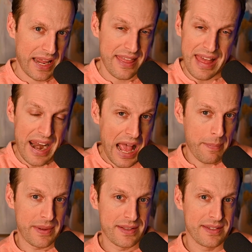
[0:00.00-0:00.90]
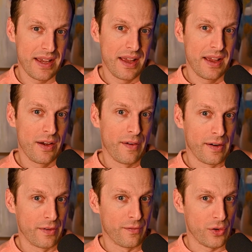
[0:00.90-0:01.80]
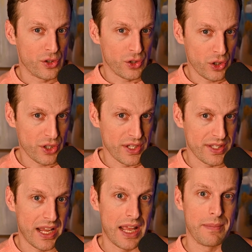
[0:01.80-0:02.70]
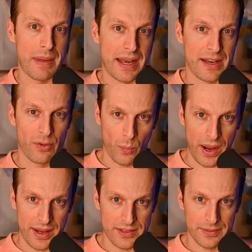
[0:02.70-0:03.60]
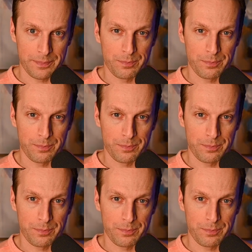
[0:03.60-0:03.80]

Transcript: And that happens for surgeons in many different ways.